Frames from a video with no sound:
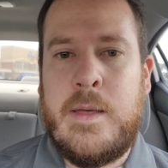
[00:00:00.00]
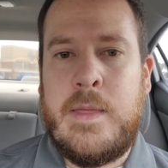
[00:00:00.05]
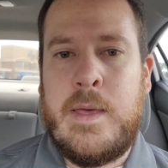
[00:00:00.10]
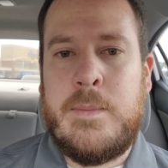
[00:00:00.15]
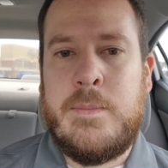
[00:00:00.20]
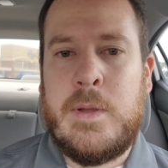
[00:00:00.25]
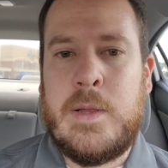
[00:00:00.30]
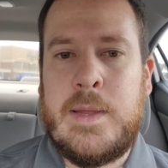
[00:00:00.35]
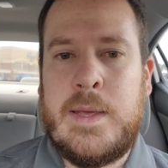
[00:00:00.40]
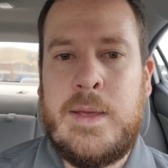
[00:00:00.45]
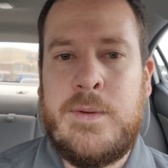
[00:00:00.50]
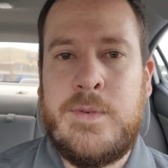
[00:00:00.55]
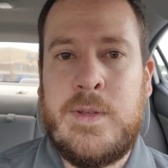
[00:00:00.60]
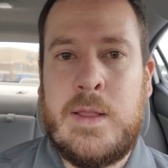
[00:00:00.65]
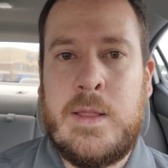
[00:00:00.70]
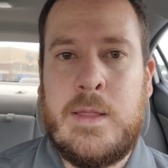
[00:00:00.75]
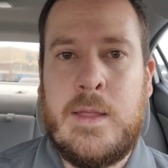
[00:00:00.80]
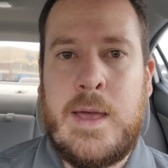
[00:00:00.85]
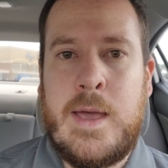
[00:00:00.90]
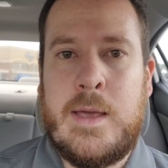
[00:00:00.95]
believe
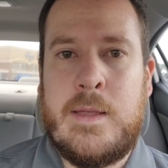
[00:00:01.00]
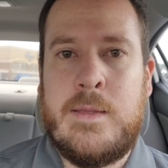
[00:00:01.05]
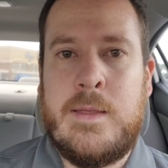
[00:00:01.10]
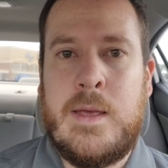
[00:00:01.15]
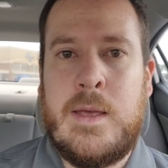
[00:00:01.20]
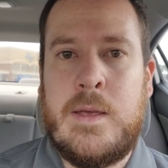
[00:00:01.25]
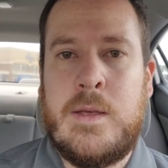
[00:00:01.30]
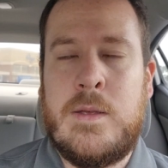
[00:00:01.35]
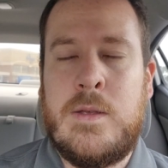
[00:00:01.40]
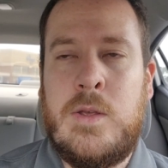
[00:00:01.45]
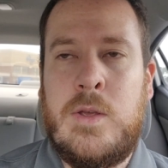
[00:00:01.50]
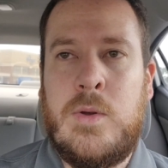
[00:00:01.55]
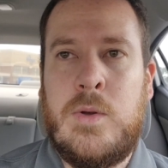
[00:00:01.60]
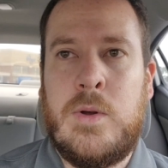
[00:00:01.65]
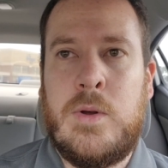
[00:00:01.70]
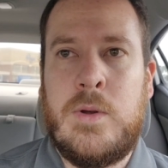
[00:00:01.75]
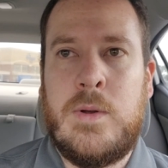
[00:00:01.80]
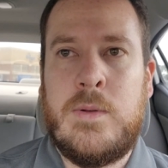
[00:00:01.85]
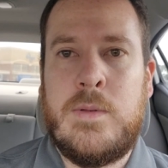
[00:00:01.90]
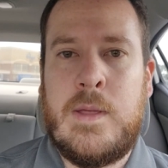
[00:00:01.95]
in like that
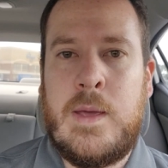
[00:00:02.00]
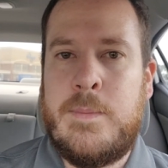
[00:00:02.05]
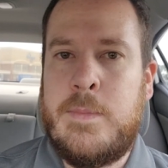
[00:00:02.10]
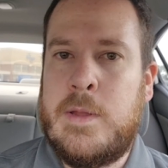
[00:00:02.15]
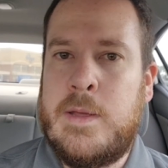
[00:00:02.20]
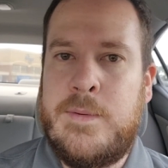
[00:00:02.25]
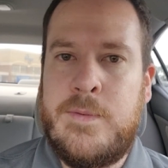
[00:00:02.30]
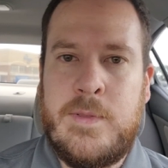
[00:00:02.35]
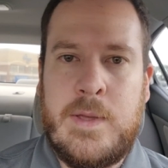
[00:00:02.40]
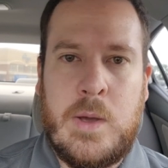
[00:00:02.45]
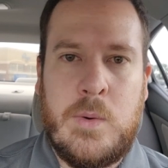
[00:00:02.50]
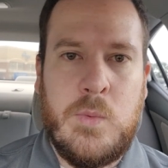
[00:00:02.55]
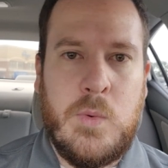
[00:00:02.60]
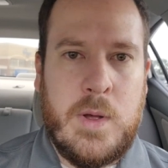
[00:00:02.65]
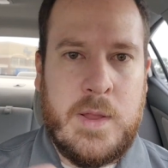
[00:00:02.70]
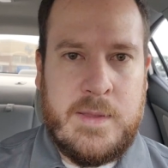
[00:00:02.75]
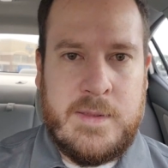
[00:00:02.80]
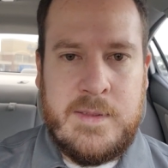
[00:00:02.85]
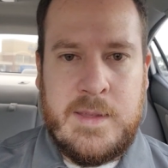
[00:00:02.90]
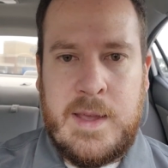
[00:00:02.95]
they believe like
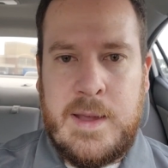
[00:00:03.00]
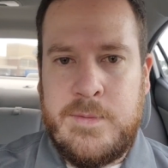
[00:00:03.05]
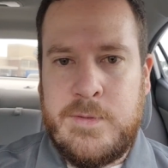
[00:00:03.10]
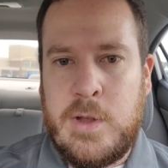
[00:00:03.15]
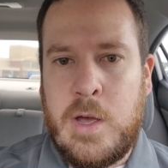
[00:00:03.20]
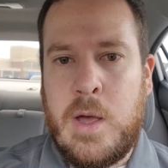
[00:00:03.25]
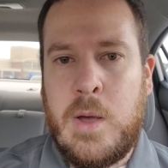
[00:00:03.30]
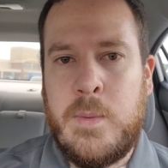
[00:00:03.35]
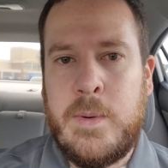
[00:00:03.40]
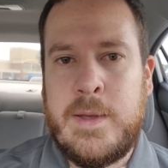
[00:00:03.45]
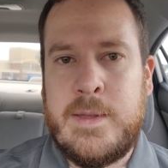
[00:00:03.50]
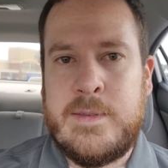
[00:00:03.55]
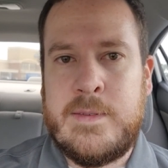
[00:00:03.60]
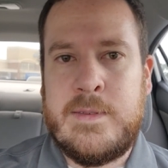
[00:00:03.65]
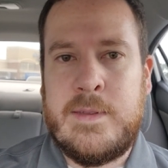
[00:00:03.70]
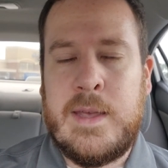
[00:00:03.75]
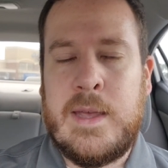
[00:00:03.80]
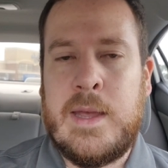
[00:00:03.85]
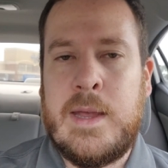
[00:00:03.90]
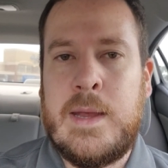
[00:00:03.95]
once saved, always
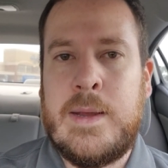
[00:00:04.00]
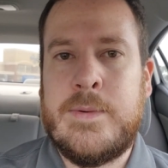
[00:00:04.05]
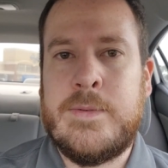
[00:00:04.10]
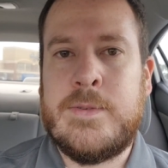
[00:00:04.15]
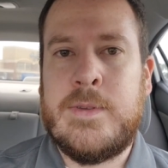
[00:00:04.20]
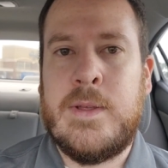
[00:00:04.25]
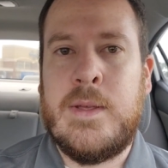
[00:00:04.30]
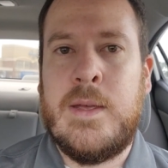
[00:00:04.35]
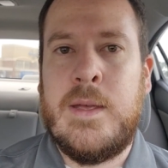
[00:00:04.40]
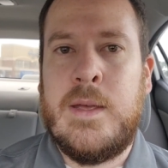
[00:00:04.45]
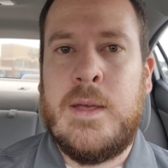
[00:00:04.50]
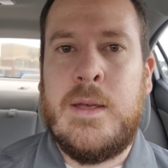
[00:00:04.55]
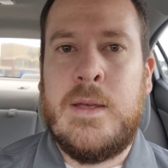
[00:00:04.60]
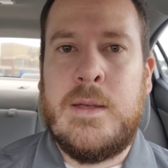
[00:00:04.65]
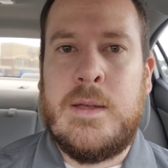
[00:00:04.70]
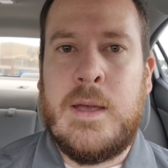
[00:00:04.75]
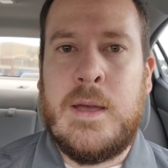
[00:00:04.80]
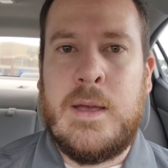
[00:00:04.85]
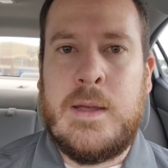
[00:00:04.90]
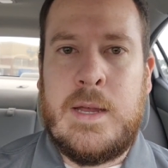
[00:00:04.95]
saved,
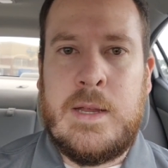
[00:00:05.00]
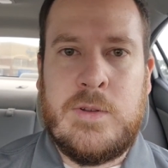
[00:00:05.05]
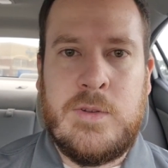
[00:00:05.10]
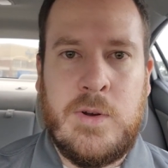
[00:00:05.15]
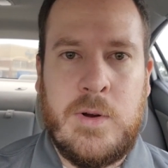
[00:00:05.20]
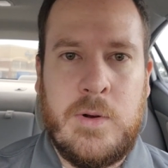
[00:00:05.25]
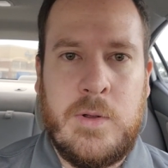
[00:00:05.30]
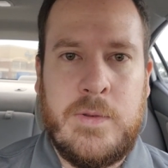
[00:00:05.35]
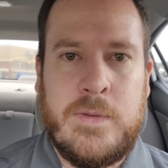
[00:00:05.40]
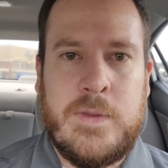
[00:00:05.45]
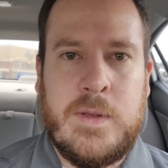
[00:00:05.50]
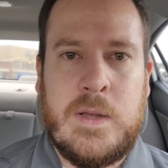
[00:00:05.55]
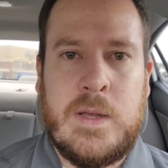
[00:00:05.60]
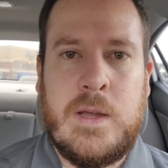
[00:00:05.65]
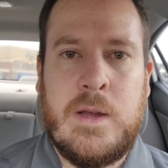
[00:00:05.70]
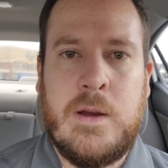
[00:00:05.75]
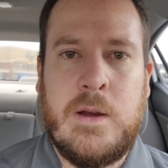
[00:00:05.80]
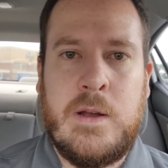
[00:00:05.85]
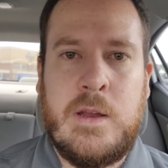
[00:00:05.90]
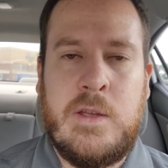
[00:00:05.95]
eternal
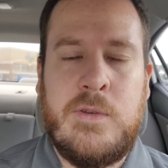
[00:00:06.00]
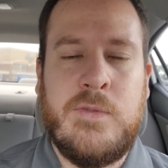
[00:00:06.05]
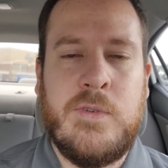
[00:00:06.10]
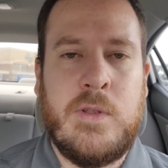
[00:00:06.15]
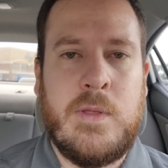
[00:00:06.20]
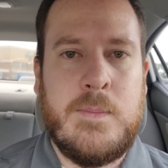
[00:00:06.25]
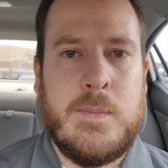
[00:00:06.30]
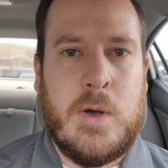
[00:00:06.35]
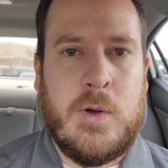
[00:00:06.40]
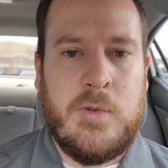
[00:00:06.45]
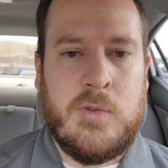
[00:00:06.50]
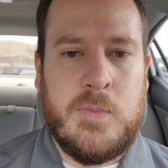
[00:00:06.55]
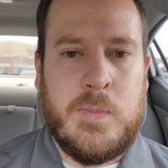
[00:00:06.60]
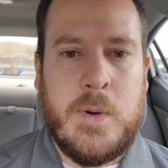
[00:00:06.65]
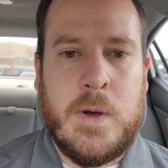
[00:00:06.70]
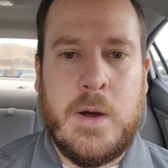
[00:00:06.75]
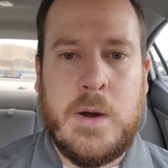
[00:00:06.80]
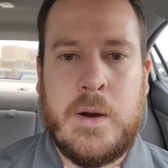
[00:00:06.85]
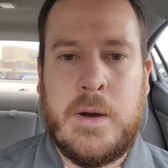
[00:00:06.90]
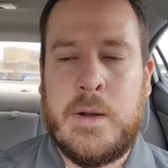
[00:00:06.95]
security for the most
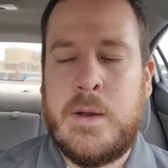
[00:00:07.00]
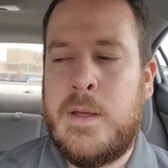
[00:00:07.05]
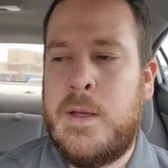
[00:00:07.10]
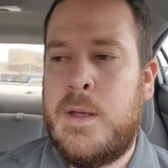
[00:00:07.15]
part,